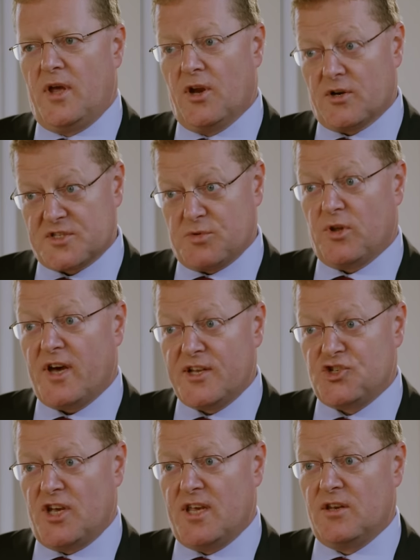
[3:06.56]
in our supply
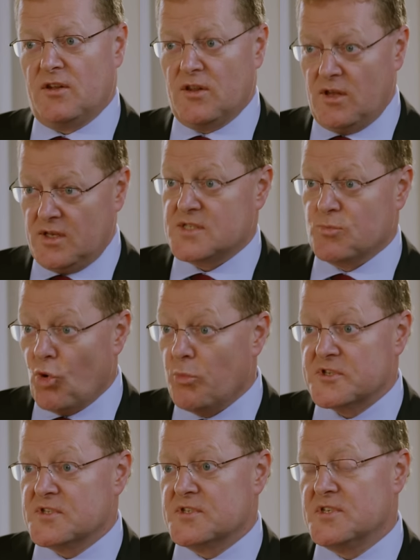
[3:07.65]
chain, in the small
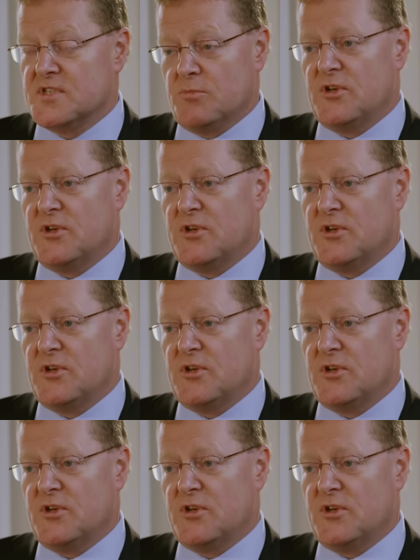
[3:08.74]
businesses